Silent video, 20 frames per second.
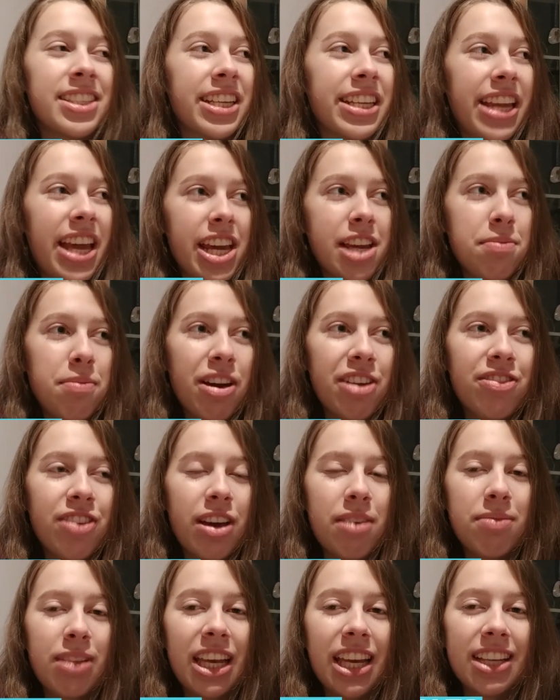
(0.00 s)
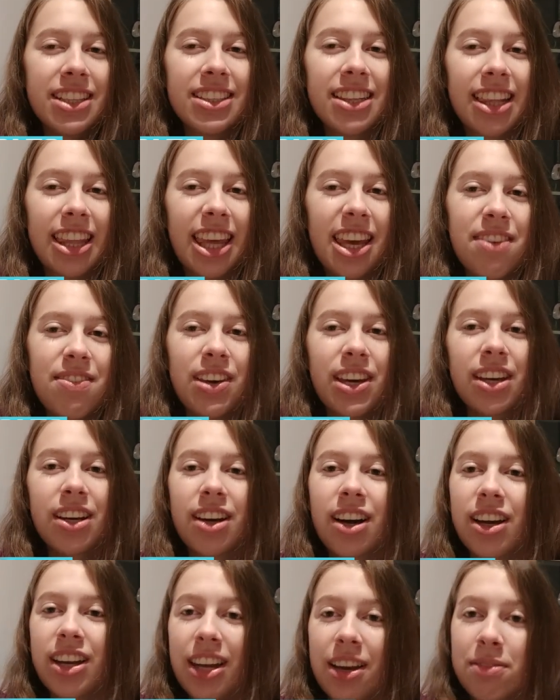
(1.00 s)
Today my family is
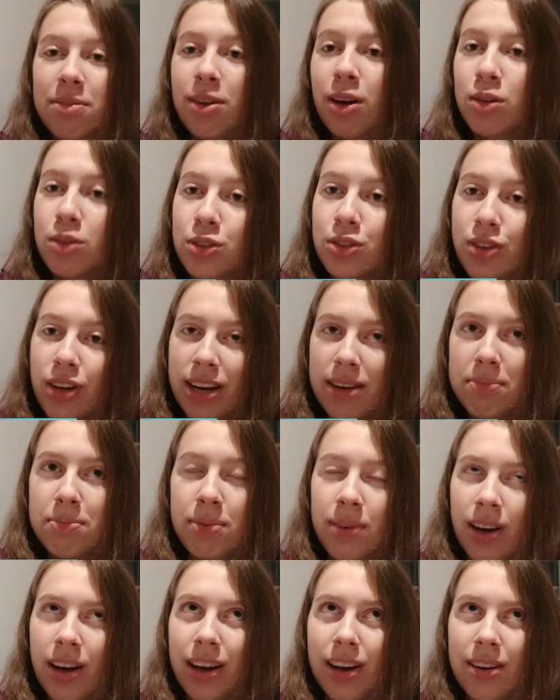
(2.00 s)
leaving on a road trip.